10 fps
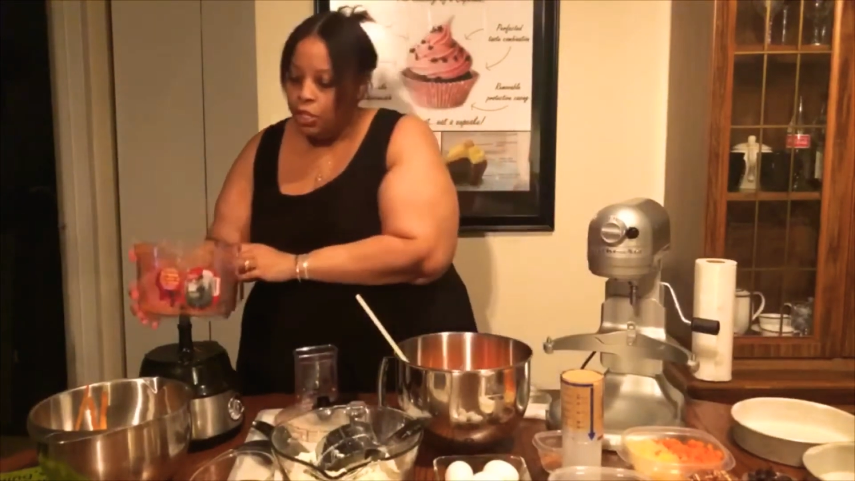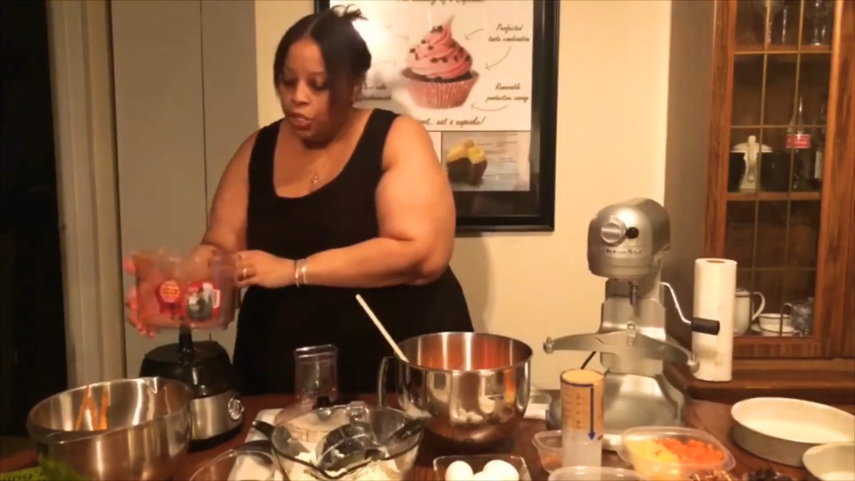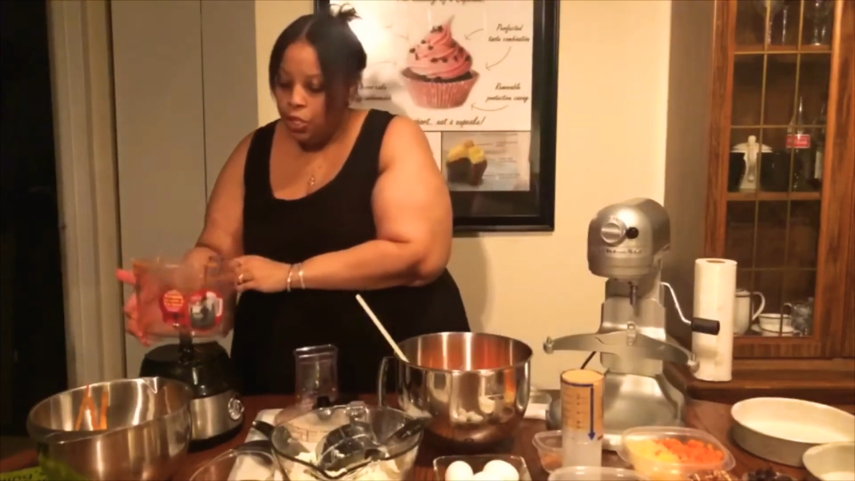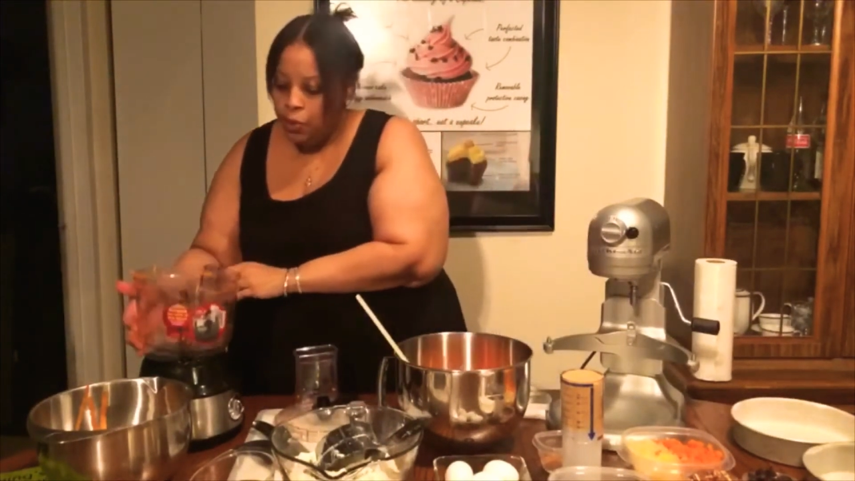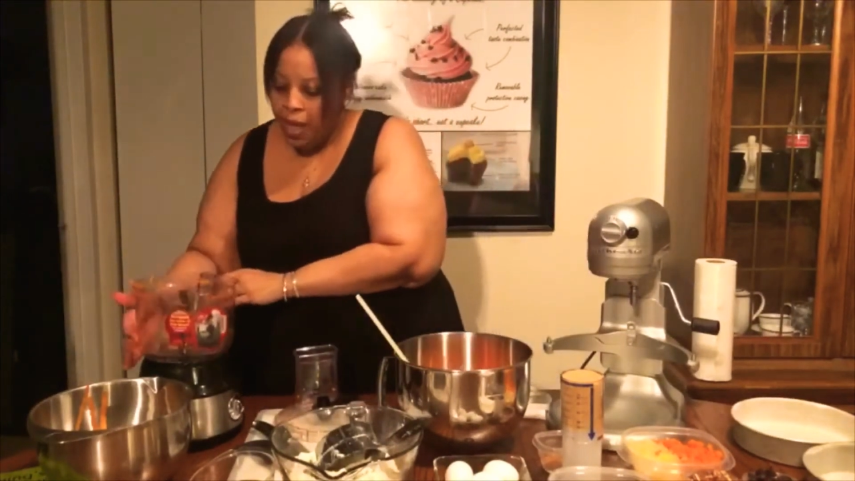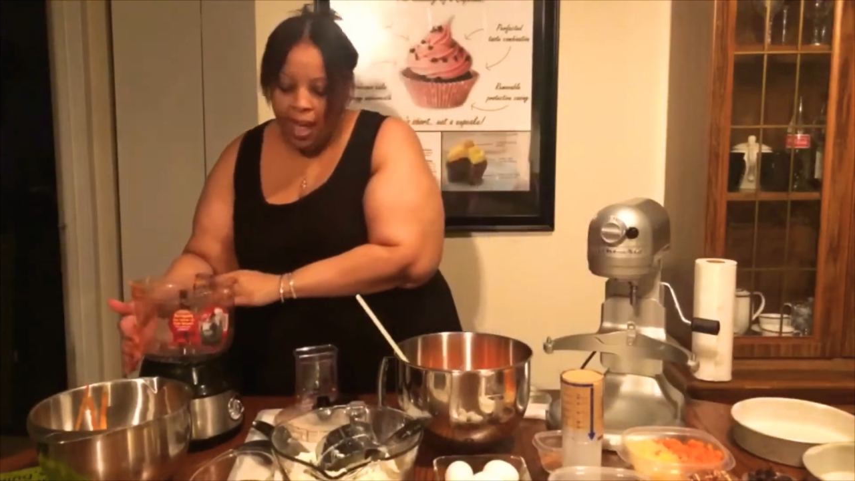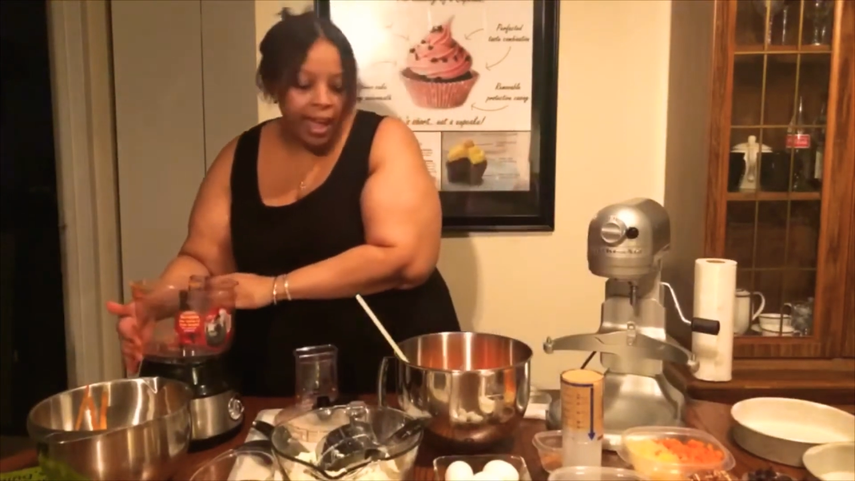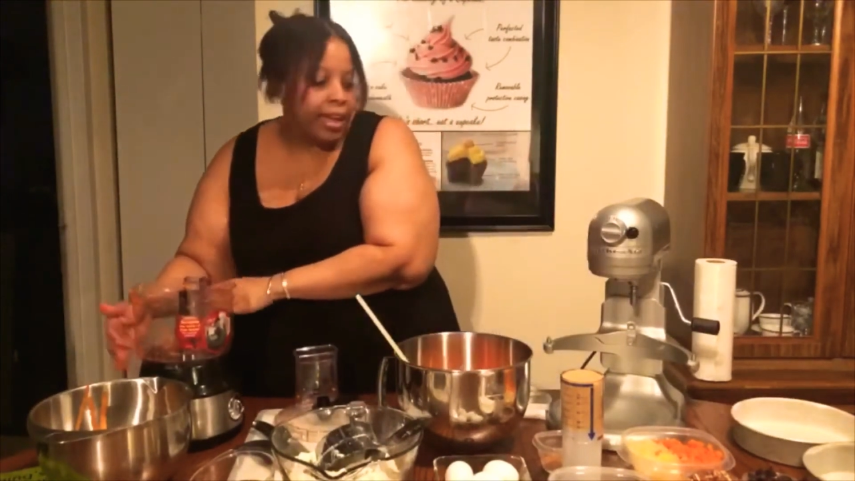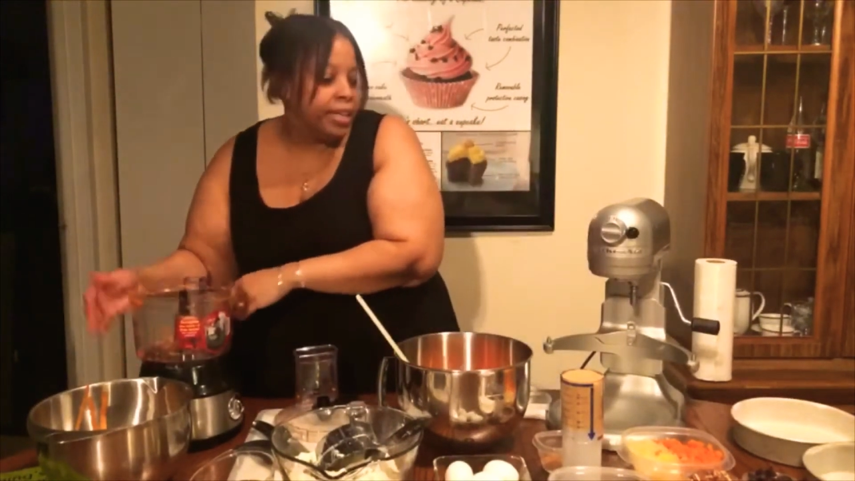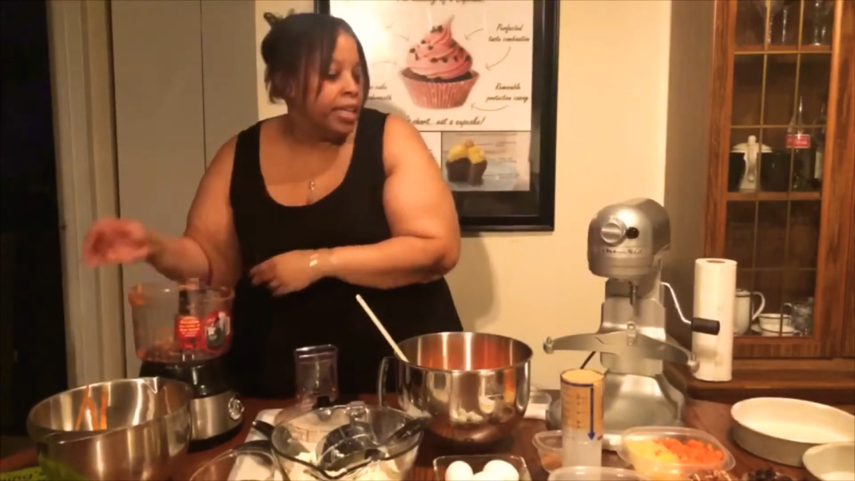to
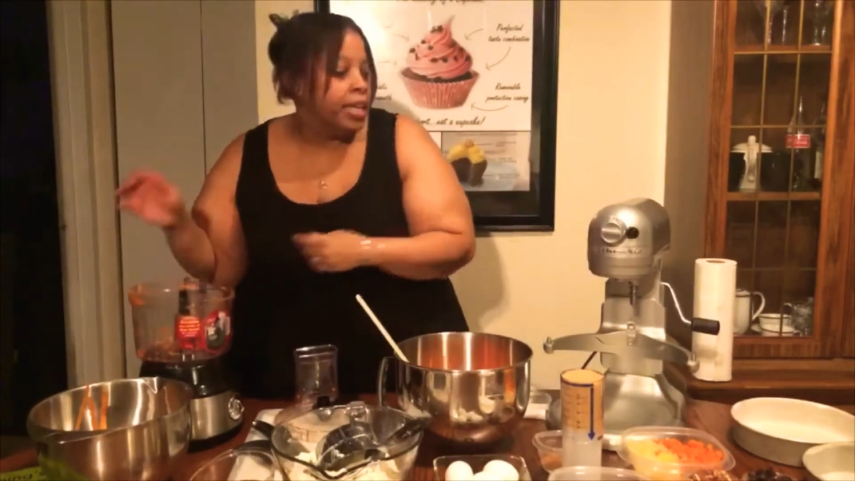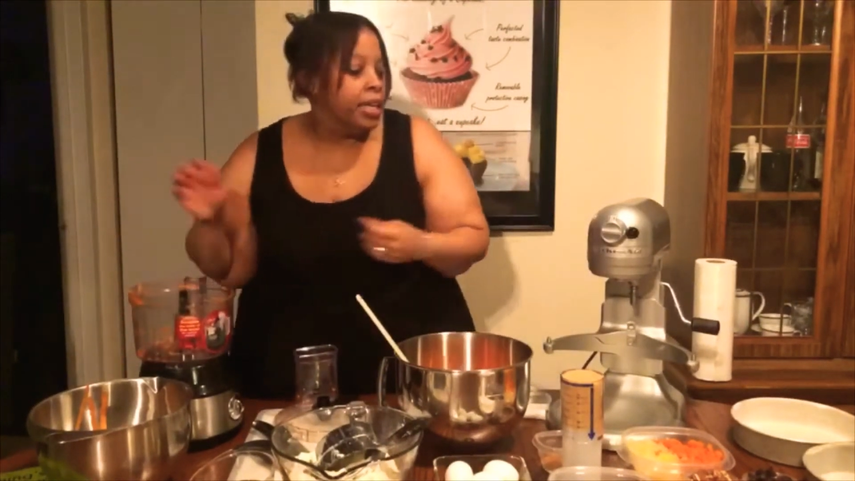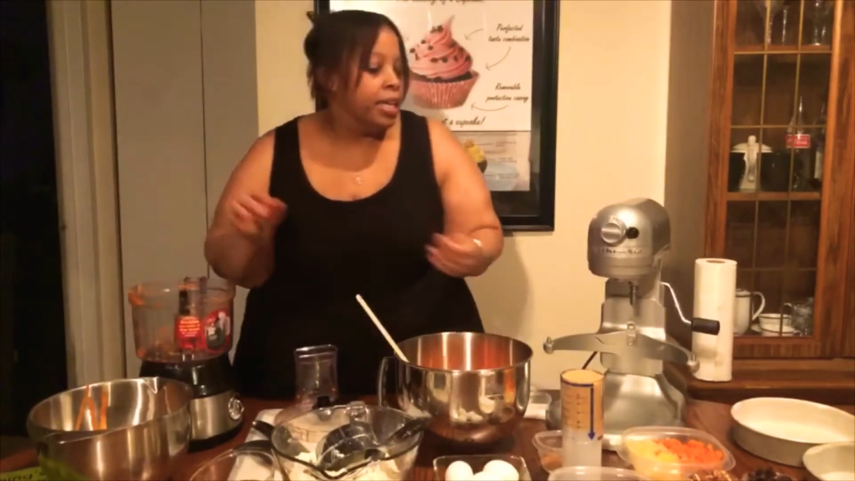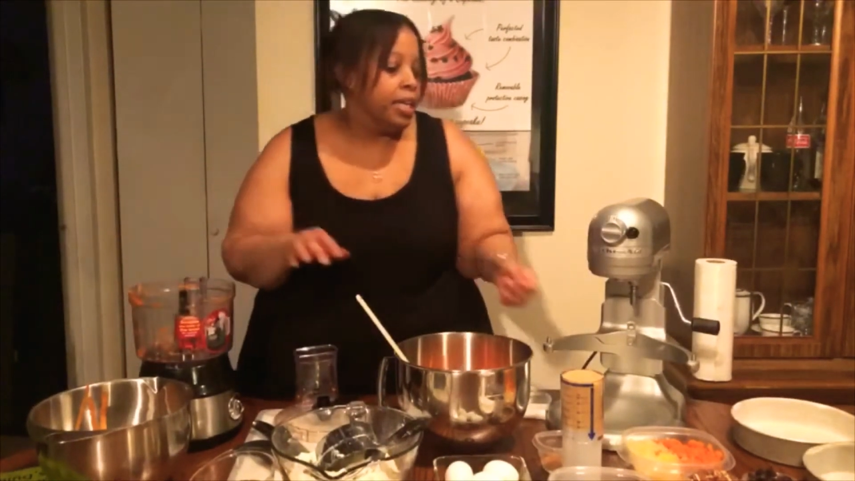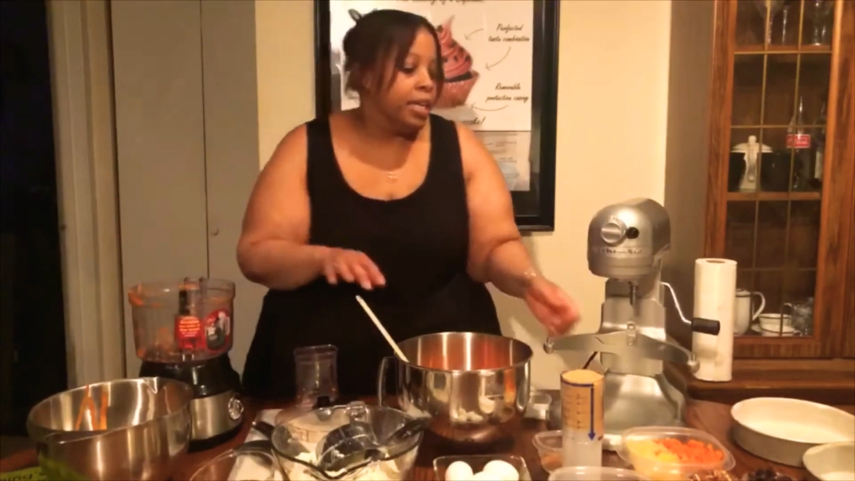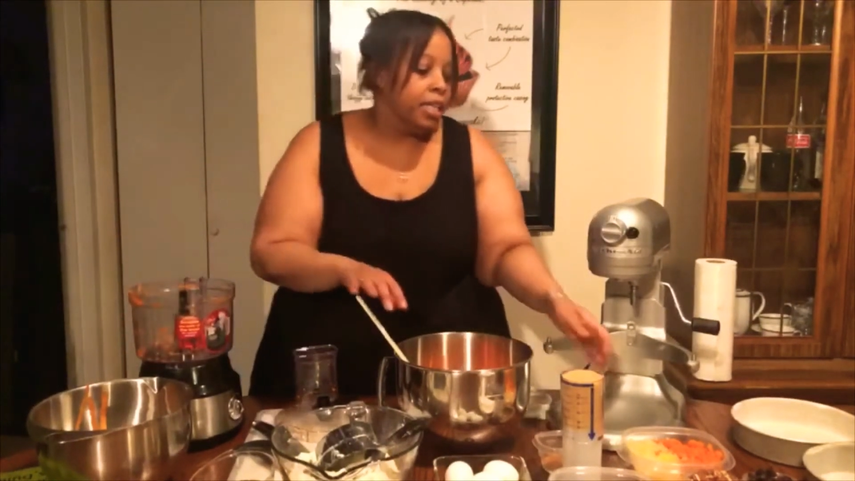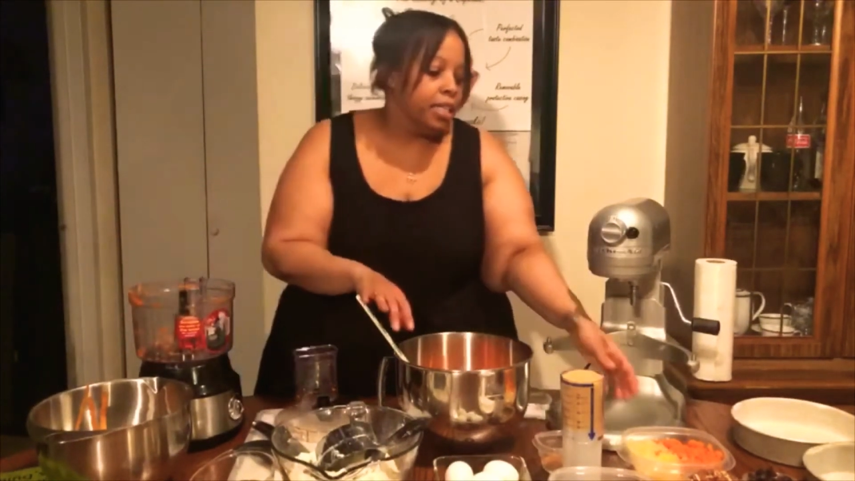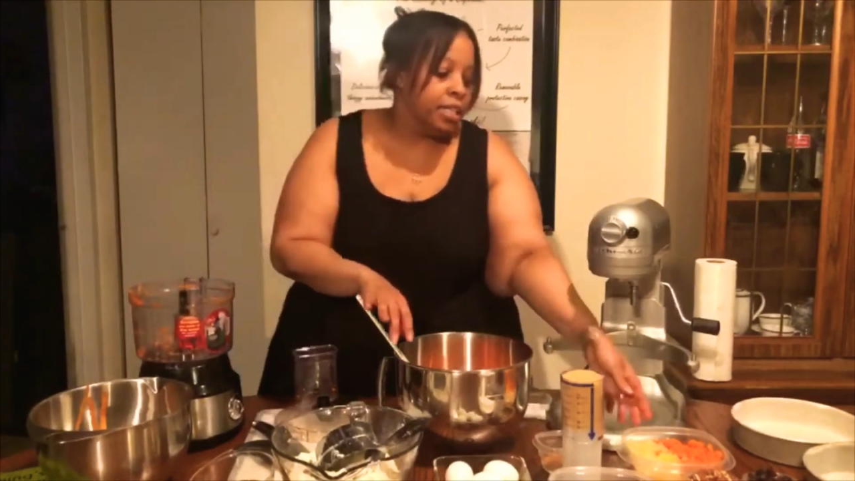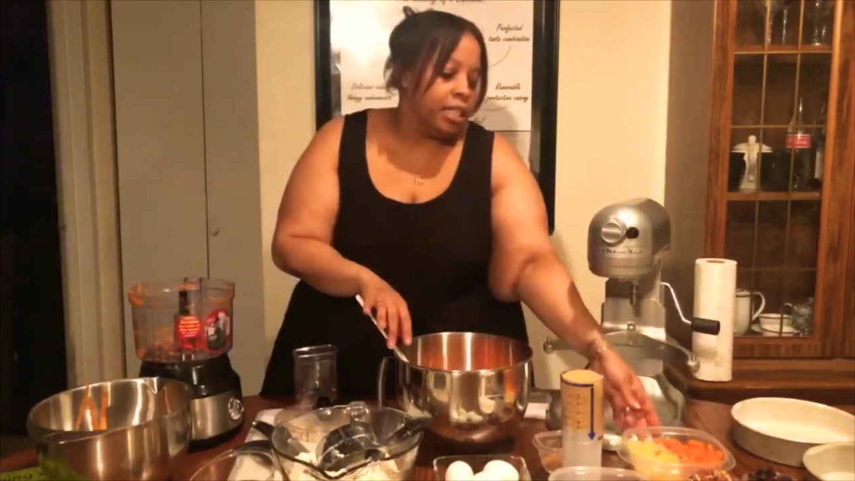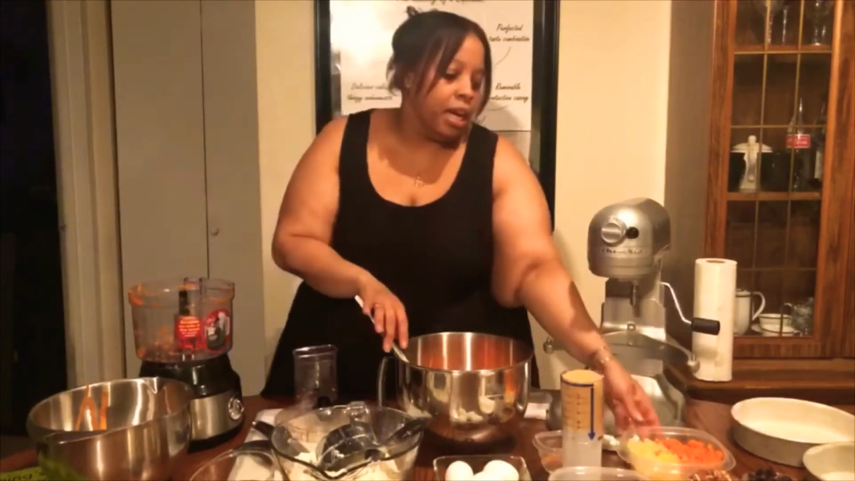add
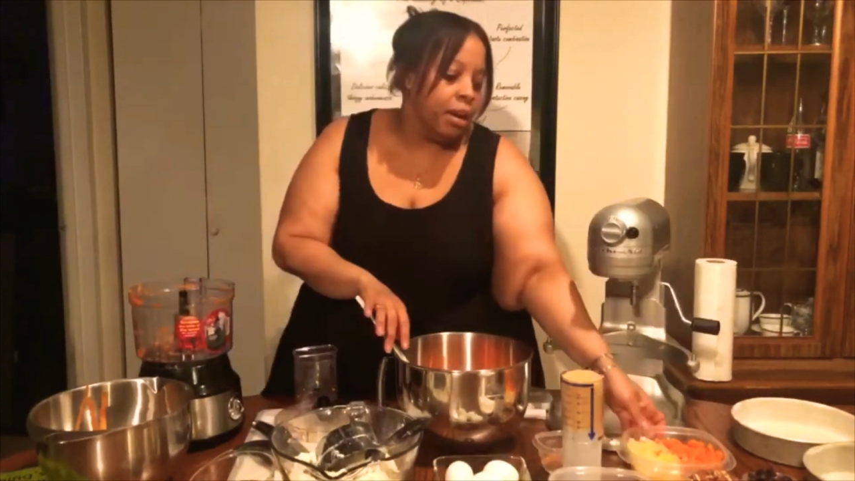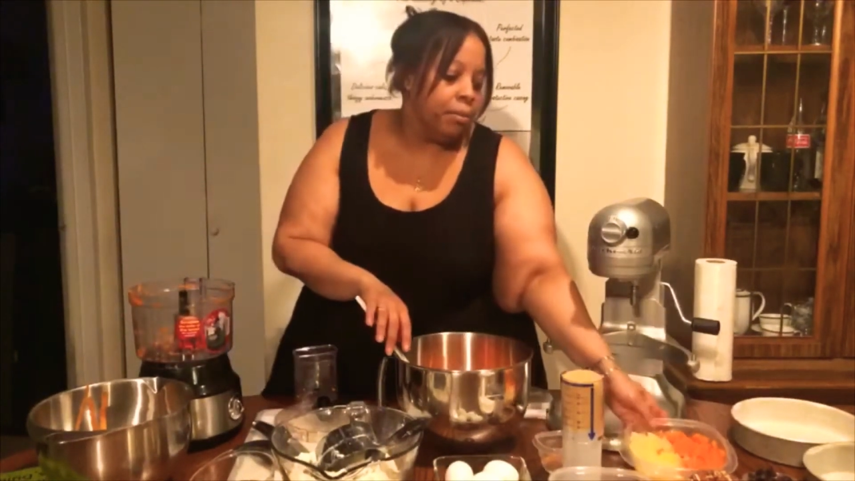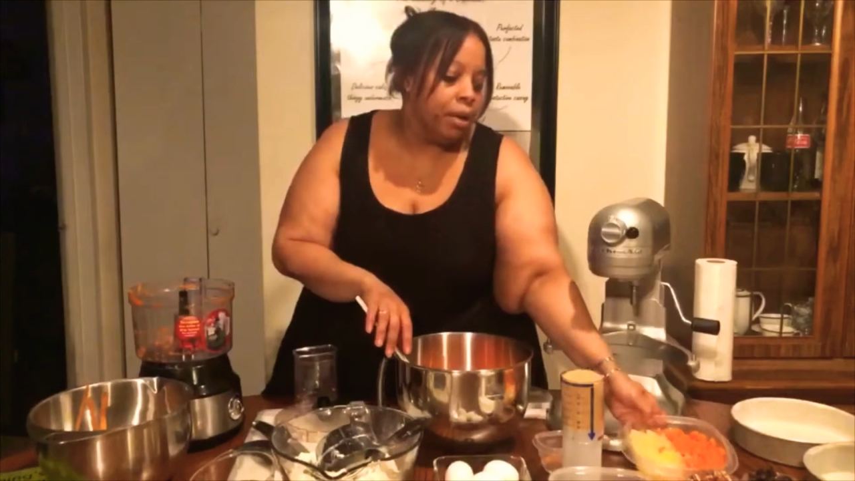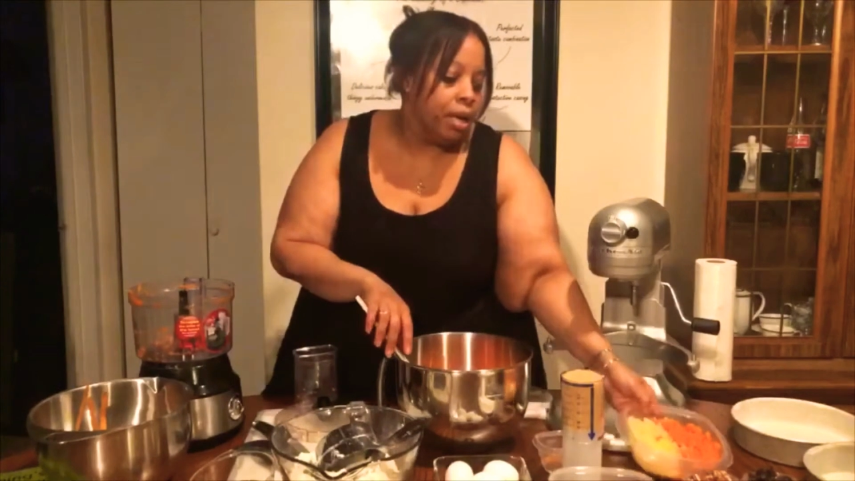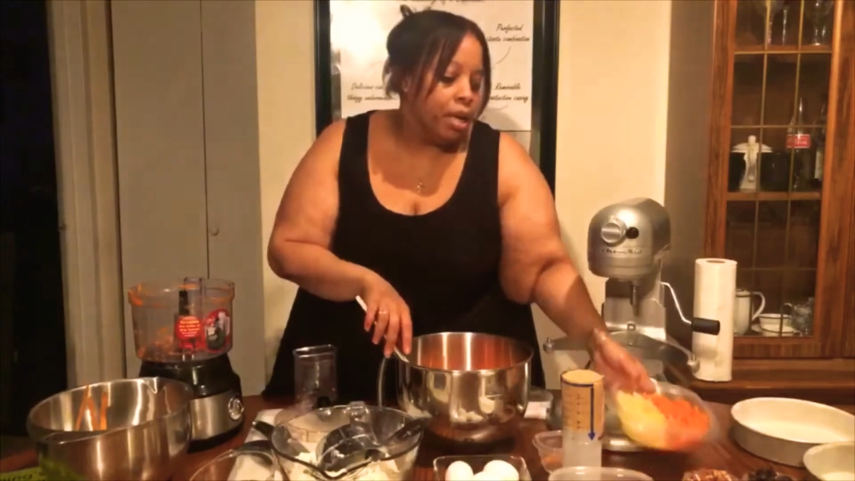some